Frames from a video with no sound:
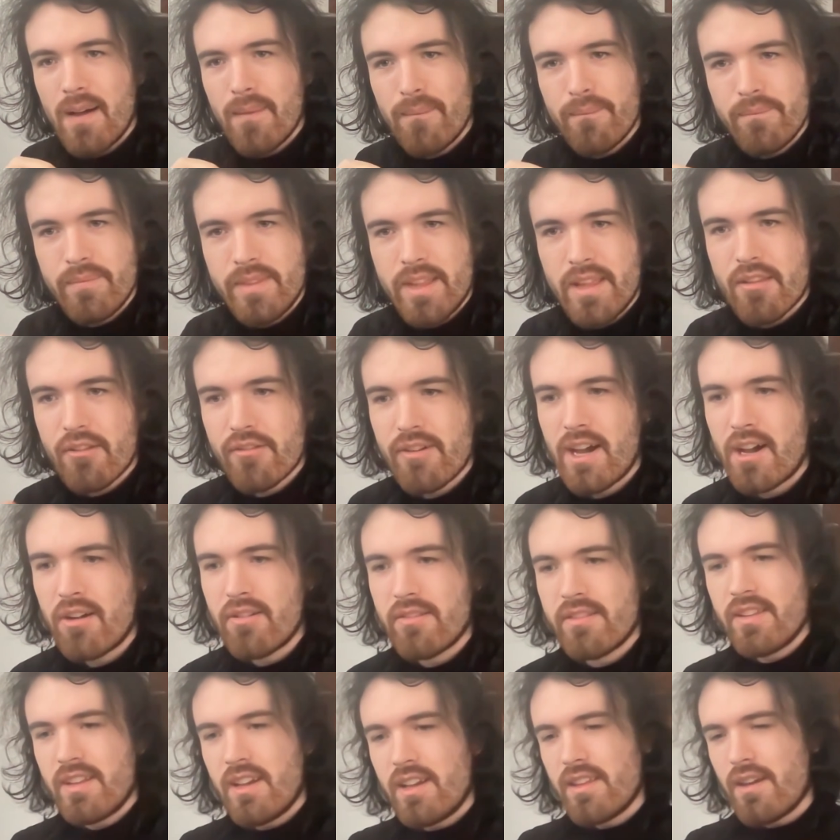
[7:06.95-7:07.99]
This
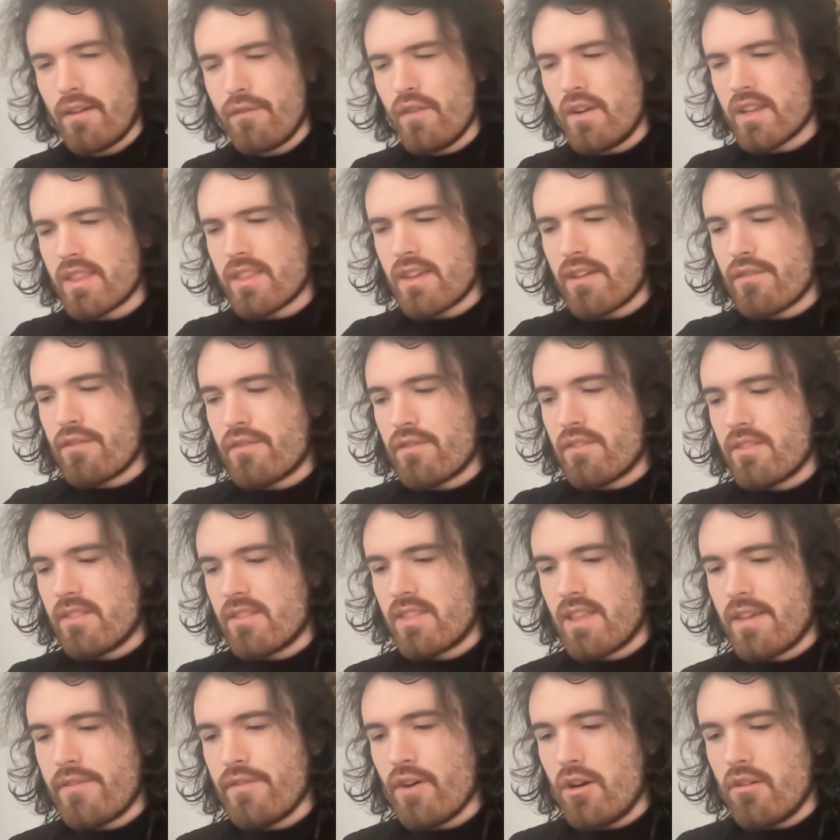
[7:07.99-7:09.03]
crowd, I feel like
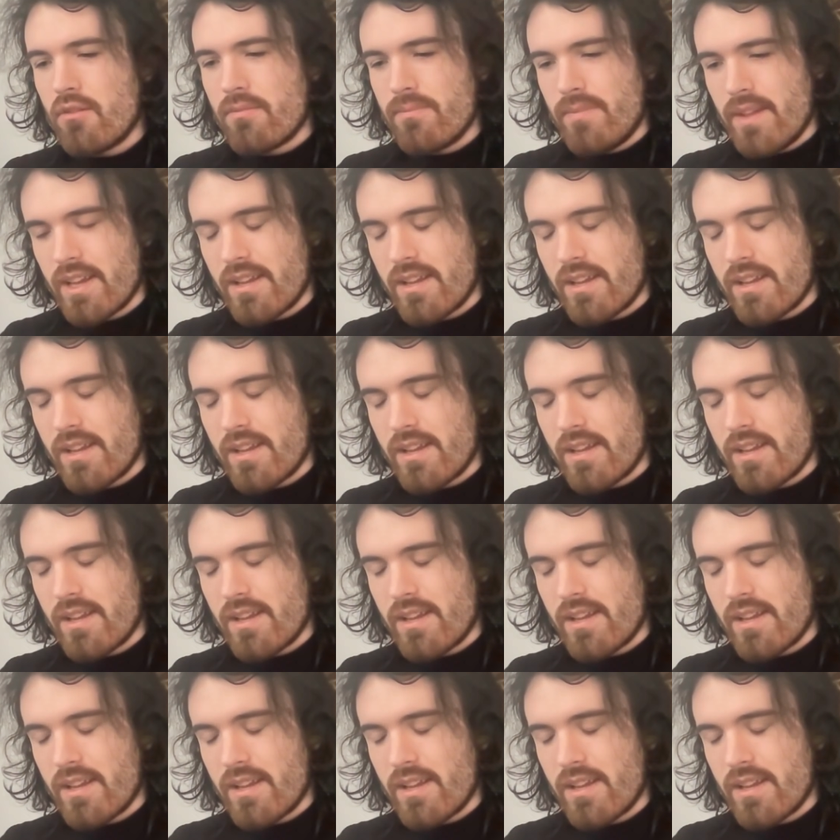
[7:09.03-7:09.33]
they've all